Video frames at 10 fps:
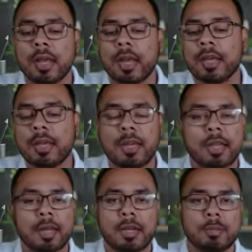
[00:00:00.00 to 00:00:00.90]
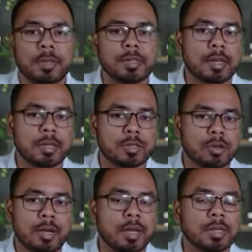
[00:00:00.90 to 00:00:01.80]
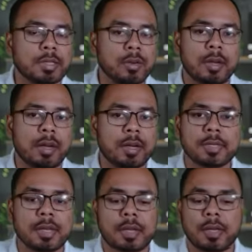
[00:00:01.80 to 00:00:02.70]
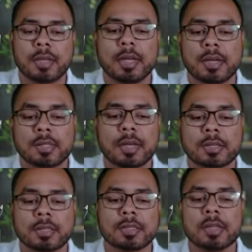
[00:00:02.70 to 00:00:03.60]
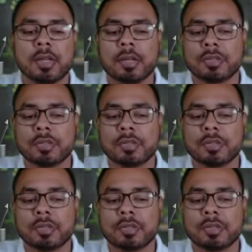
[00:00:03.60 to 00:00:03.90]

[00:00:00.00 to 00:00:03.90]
and d negative means it is not touching or intersecting the x-axis.